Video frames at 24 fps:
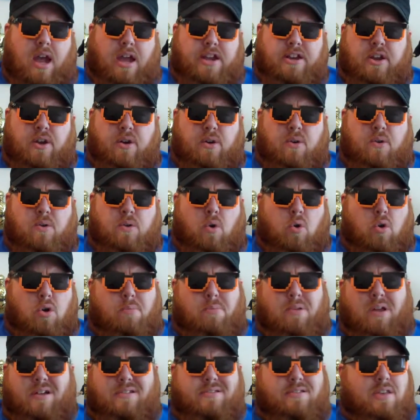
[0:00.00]
I know Horror
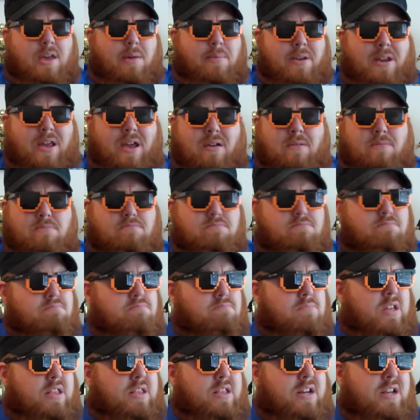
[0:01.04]
Block's coming out
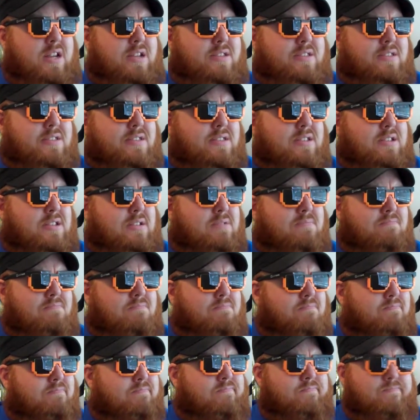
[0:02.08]
in the next
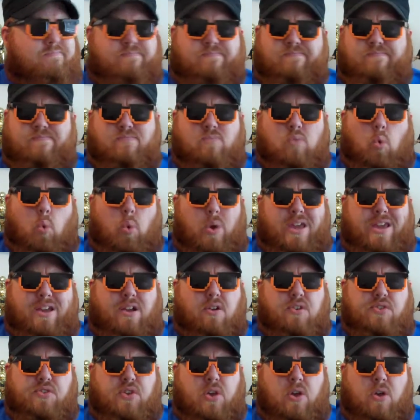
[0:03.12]

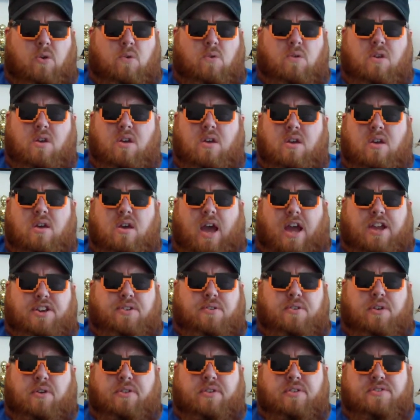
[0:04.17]
week or so. I
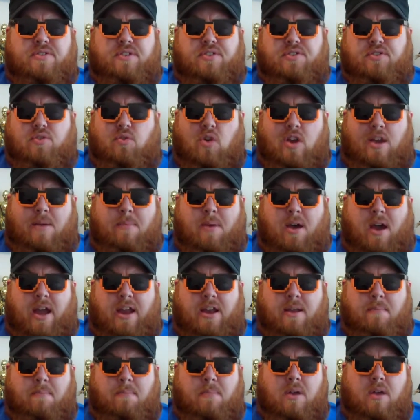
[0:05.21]
do know there's a Scream
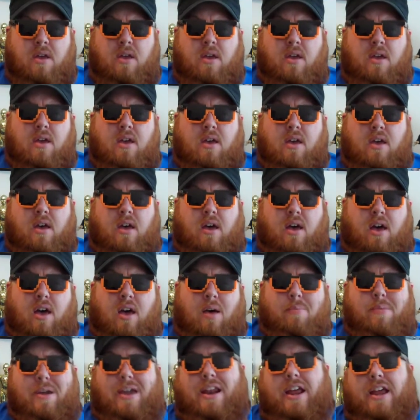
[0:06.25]
item,
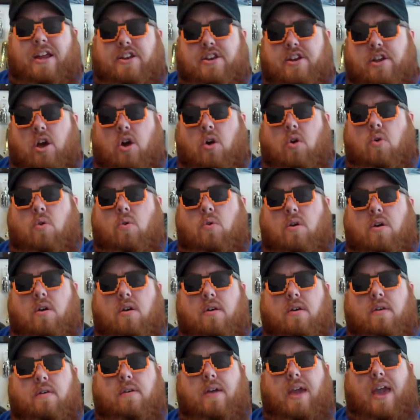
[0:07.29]
and I know,
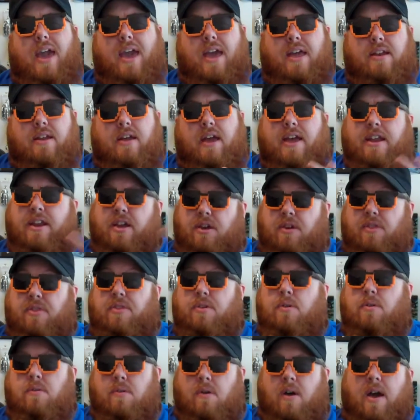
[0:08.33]
and a
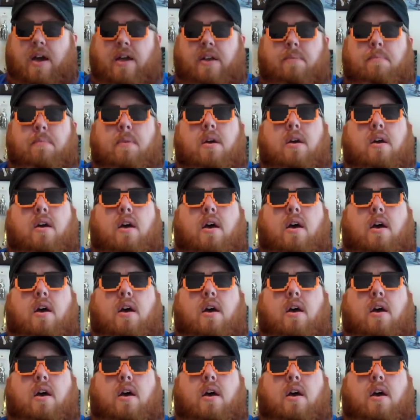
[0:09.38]
Cthulhu item.